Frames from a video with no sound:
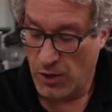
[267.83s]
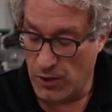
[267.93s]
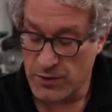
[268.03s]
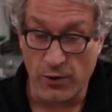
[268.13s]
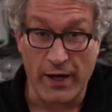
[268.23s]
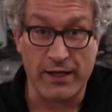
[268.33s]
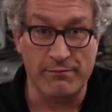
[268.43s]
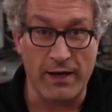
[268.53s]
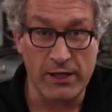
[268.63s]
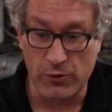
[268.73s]
Also, I
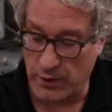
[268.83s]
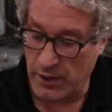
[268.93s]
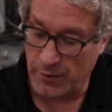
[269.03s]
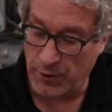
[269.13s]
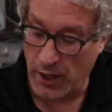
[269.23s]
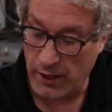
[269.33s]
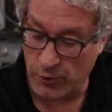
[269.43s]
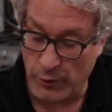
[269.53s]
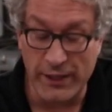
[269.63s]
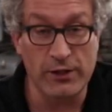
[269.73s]
can manually apply
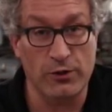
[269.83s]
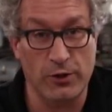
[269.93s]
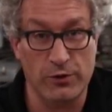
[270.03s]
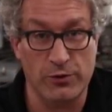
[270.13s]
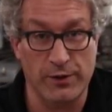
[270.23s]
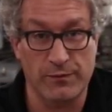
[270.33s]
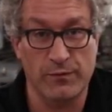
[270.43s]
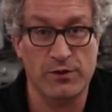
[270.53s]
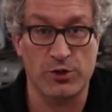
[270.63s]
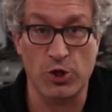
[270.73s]
a radial load to it
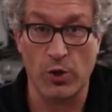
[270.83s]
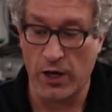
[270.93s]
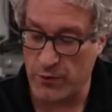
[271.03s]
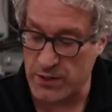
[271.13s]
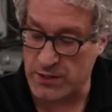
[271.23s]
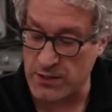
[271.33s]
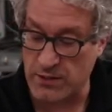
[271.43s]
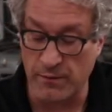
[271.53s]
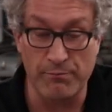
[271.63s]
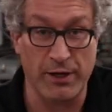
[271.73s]
to show how this
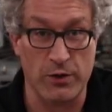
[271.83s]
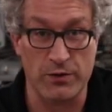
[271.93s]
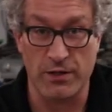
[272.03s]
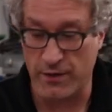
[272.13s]
system bears